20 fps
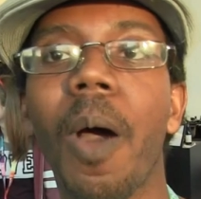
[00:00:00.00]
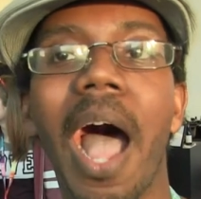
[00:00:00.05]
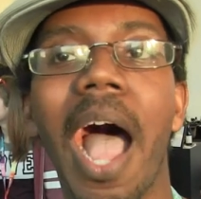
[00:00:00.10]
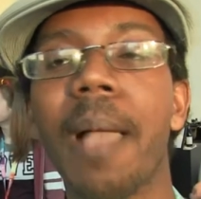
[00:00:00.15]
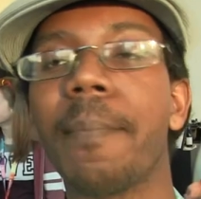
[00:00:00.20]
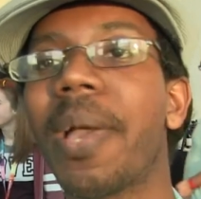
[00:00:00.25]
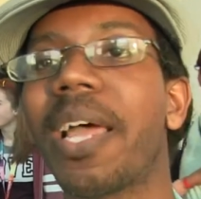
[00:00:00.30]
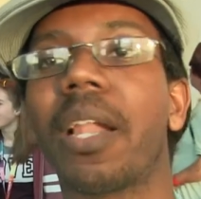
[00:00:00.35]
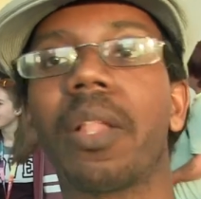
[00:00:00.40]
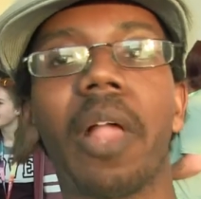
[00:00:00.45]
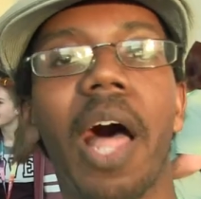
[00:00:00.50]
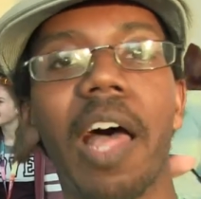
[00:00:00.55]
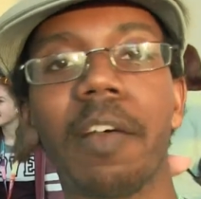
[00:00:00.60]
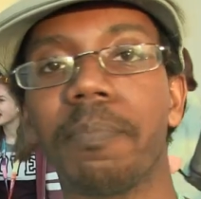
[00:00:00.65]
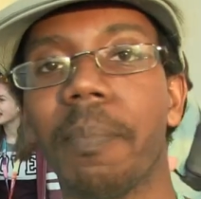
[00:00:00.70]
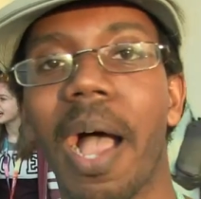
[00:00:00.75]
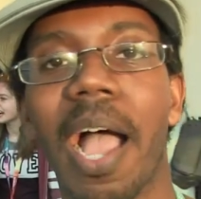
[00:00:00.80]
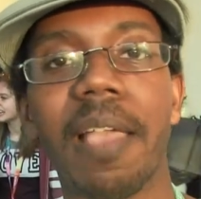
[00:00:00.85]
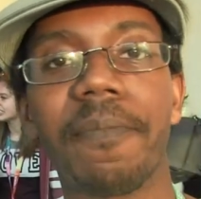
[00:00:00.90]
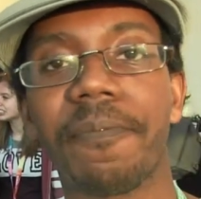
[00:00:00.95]
I met a lot
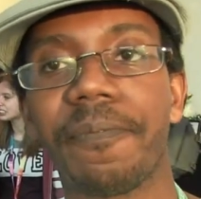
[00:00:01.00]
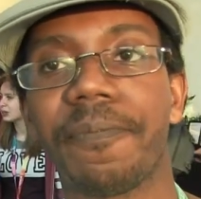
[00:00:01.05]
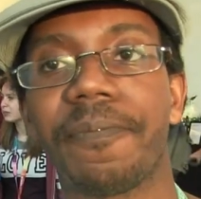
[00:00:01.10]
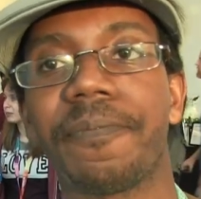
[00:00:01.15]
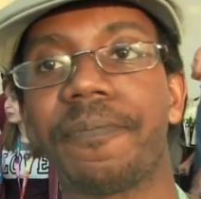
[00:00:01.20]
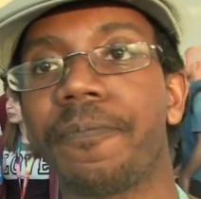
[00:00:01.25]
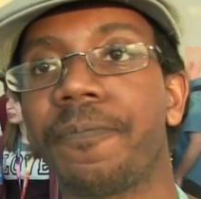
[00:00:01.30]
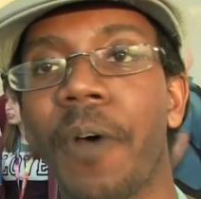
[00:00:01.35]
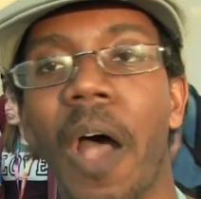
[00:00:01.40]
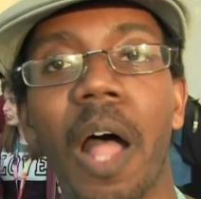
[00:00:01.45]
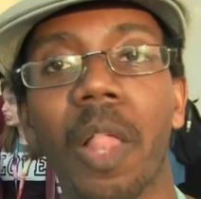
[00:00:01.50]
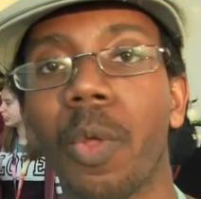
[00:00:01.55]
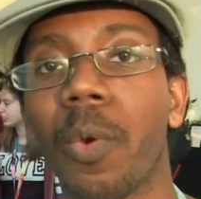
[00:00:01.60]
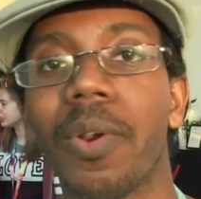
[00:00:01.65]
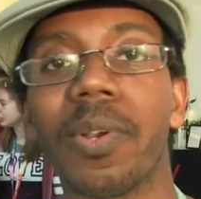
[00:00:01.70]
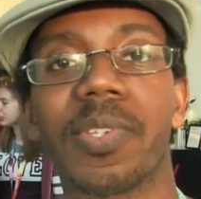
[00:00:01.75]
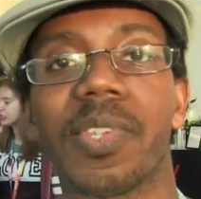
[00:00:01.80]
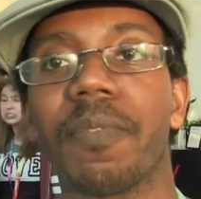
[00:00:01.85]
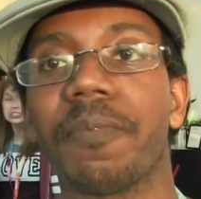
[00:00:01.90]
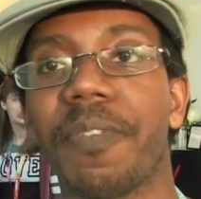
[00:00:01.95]
of my
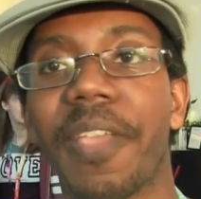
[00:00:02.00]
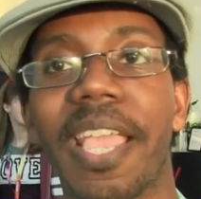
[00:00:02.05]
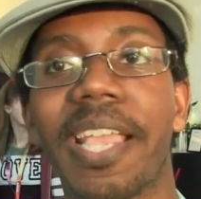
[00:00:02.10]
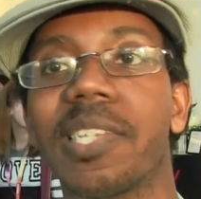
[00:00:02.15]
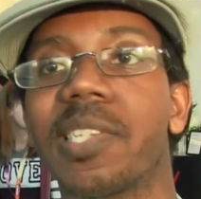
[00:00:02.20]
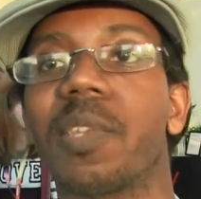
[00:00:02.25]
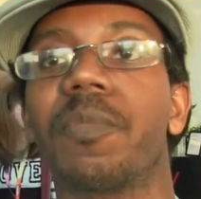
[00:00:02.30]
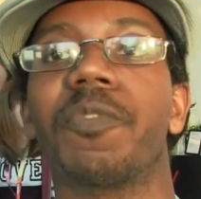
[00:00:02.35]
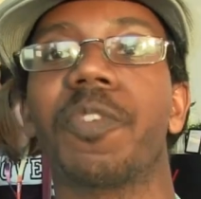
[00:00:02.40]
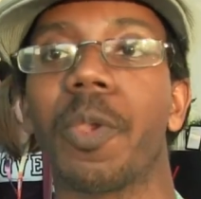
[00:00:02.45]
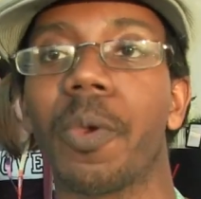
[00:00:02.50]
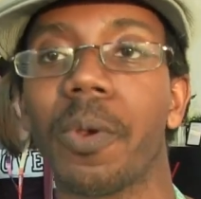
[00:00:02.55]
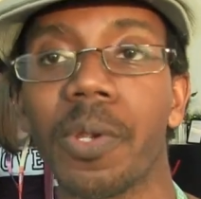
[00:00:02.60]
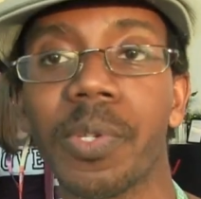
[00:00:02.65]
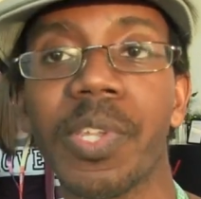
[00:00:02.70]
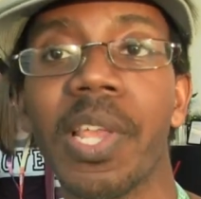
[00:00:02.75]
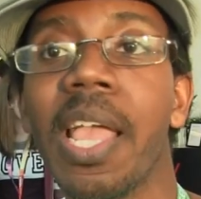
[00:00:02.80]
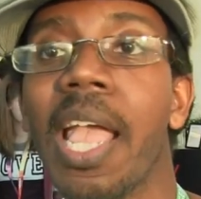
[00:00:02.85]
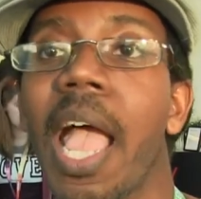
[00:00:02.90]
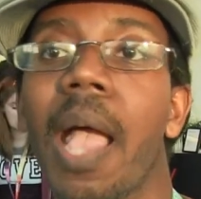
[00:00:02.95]
followers and fans and
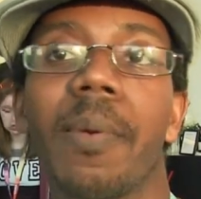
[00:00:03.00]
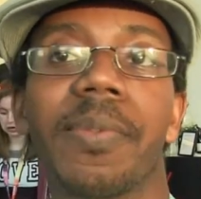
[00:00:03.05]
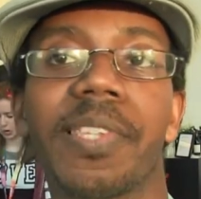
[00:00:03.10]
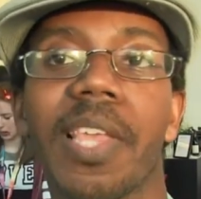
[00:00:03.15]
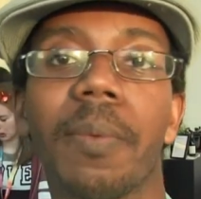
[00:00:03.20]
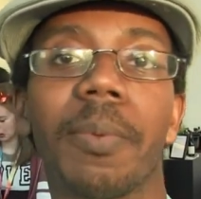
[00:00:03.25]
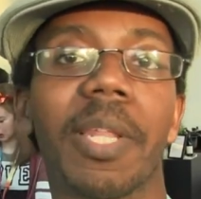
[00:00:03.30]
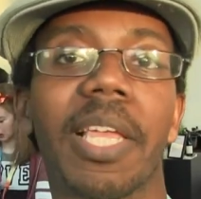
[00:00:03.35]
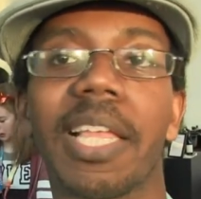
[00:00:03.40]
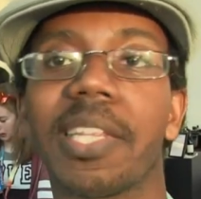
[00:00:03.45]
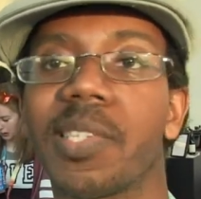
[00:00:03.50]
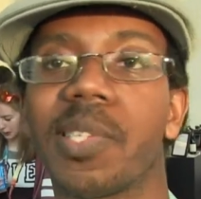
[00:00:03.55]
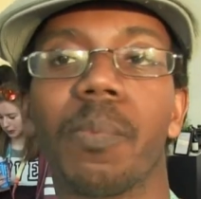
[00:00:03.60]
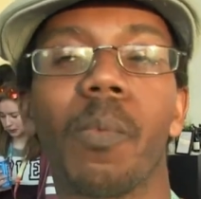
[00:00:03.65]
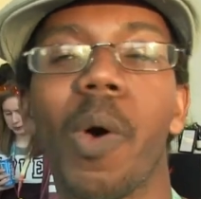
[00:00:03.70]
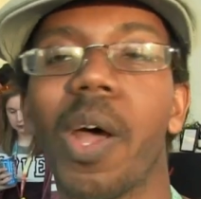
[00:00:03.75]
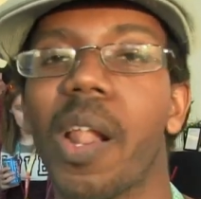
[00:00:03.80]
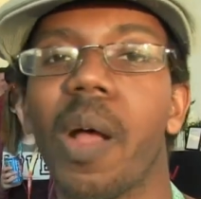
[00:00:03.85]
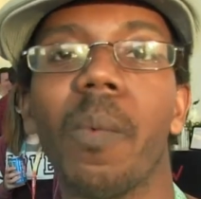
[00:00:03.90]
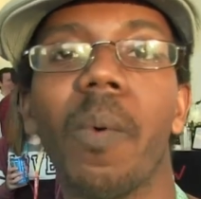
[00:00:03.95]
viewers and was able to get some
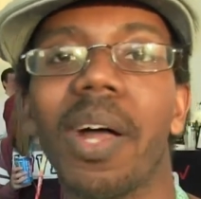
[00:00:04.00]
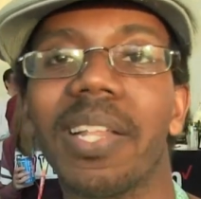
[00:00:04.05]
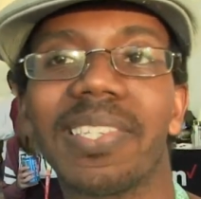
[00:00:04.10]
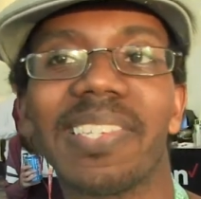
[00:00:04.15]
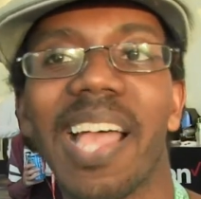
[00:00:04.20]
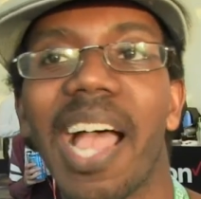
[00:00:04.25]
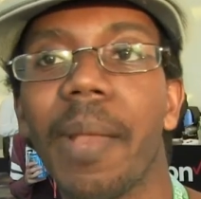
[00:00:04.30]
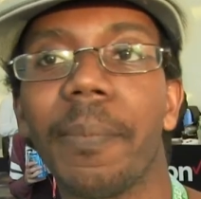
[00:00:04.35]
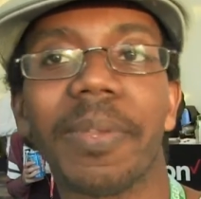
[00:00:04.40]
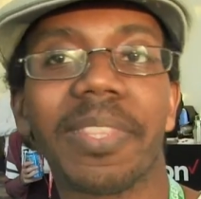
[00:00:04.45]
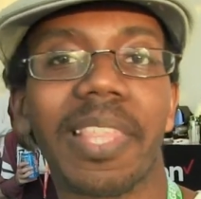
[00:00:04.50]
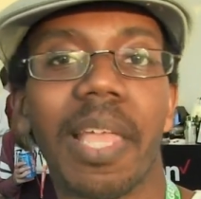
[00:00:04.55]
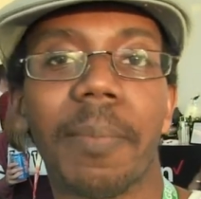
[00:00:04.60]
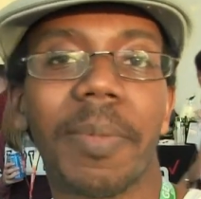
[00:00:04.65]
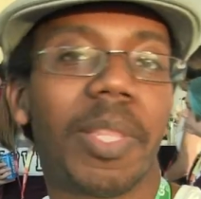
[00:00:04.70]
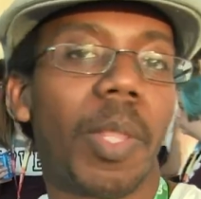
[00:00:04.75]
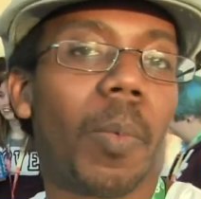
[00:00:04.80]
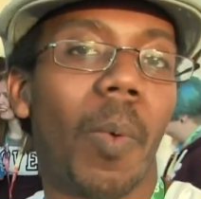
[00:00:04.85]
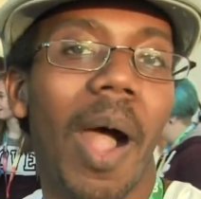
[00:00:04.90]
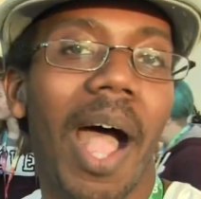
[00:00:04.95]
one-on-one -on -one time with them
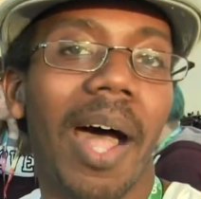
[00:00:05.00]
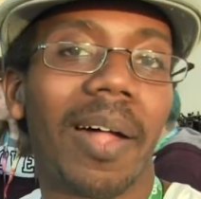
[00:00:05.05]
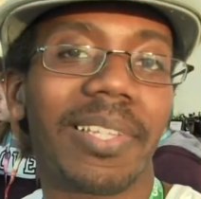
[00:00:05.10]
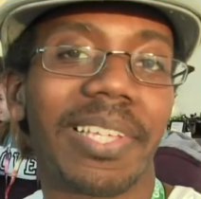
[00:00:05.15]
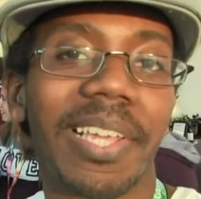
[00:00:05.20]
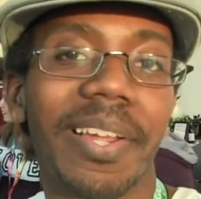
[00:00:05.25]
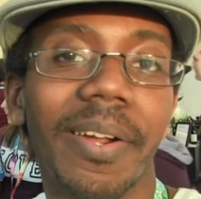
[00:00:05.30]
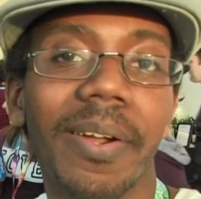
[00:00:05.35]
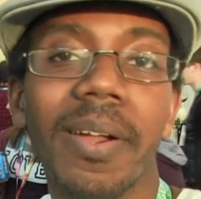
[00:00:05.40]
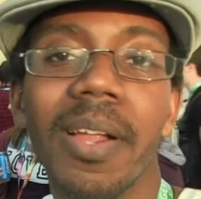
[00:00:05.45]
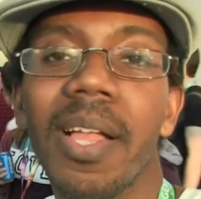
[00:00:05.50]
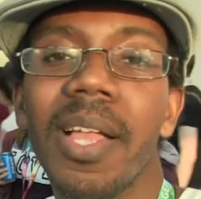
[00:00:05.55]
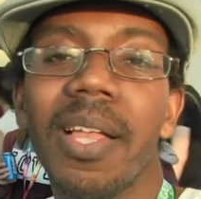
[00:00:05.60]
in the wild here